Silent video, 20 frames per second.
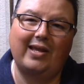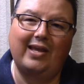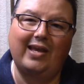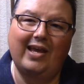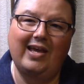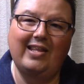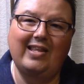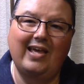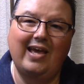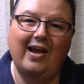
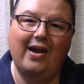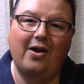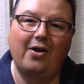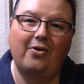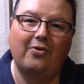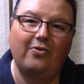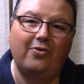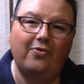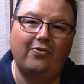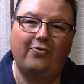in the
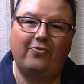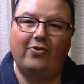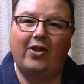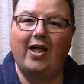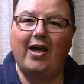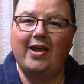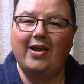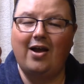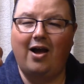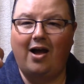air,
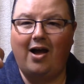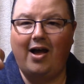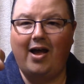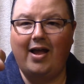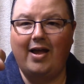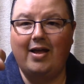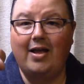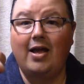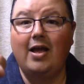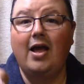flying
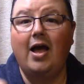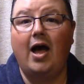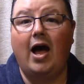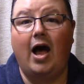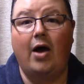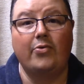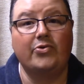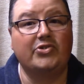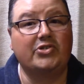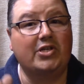high.
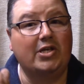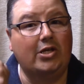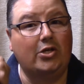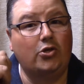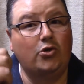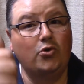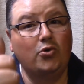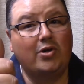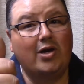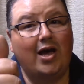I will see
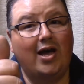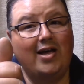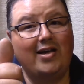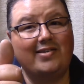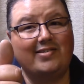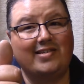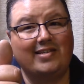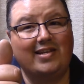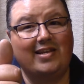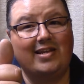you
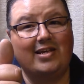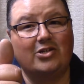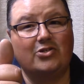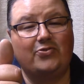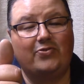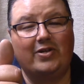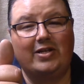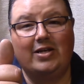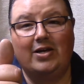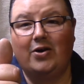guys in the next
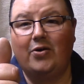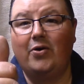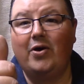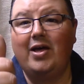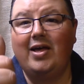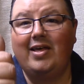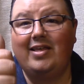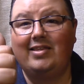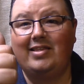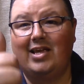video.
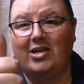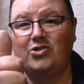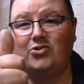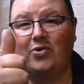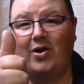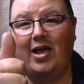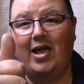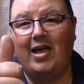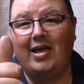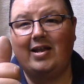Thanks
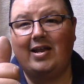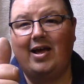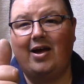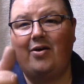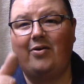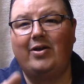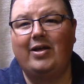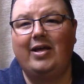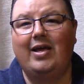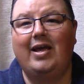for hanging
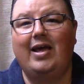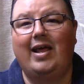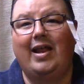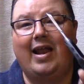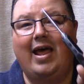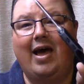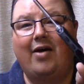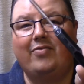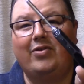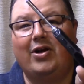out,
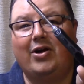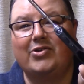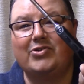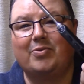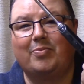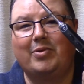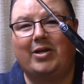and have an awesome